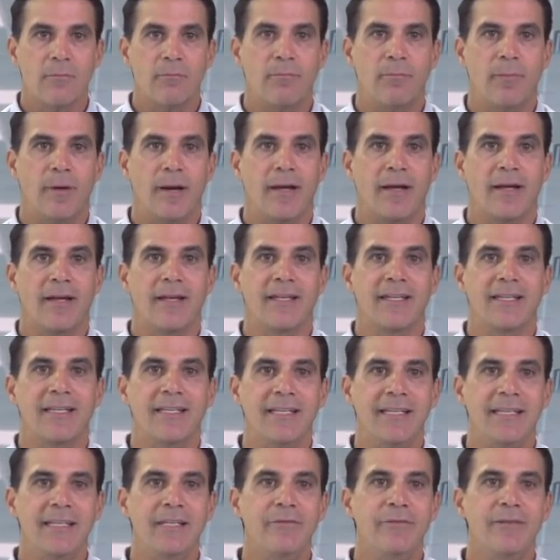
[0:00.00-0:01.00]
but
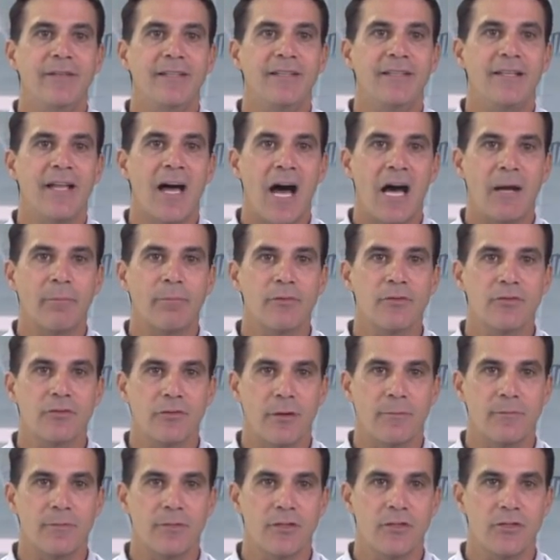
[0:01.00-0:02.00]
even
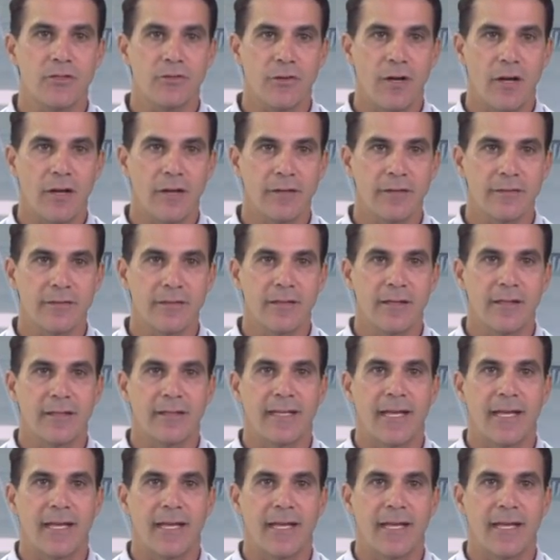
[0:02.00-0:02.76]
non-prescription drugs